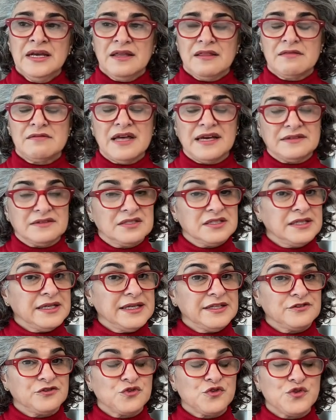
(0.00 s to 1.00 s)
that
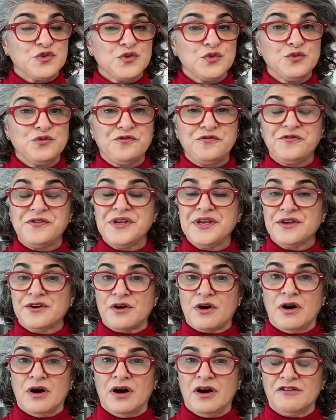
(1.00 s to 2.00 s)
relate to fear
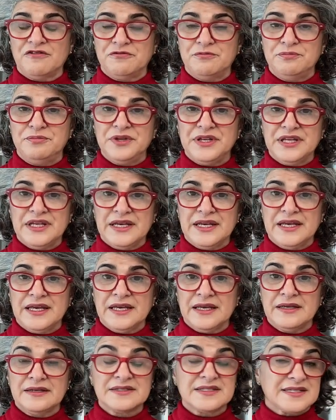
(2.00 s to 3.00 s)
of
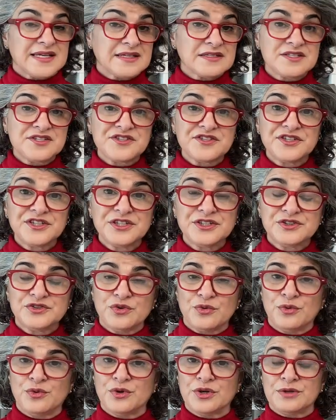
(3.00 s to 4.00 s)
being censored
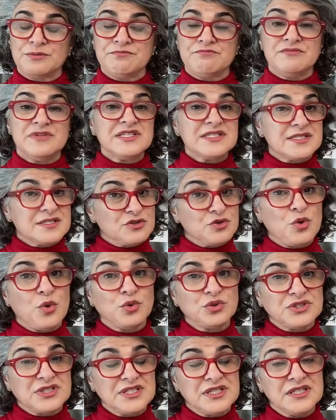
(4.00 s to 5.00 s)
or
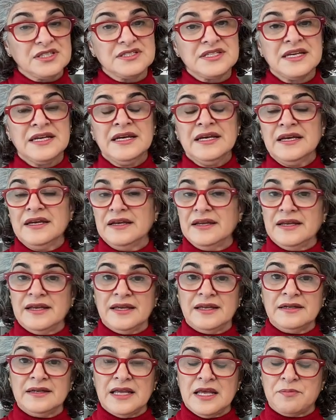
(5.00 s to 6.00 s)
misquoted
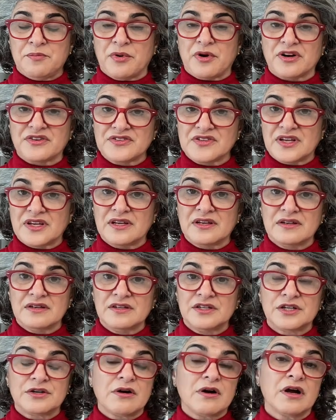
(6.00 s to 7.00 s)
in a
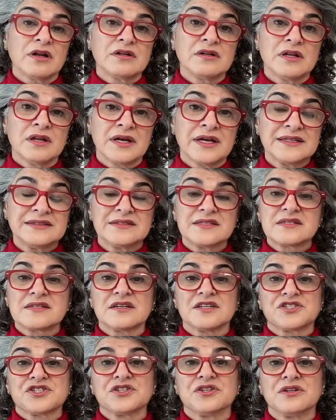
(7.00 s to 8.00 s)
particular online
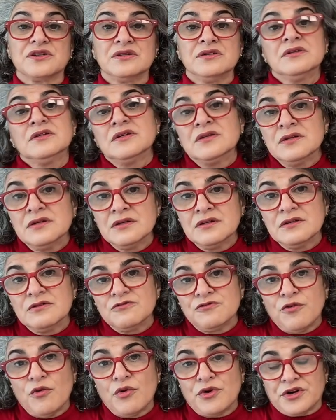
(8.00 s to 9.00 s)
discussion
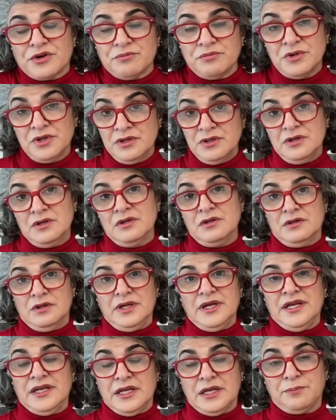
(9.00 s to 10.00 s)
forum,
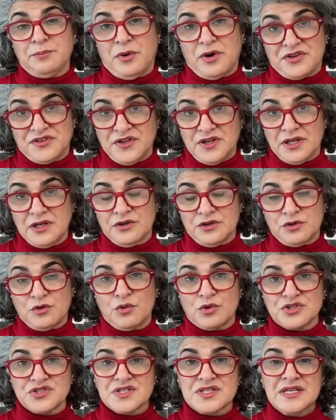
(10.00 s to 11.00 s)
in a particular
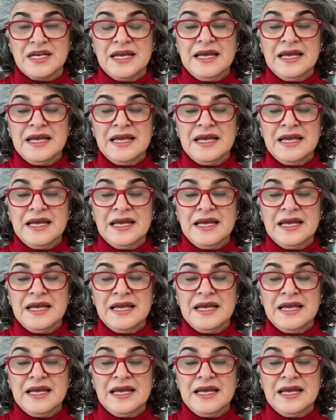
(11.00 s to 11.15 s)
course.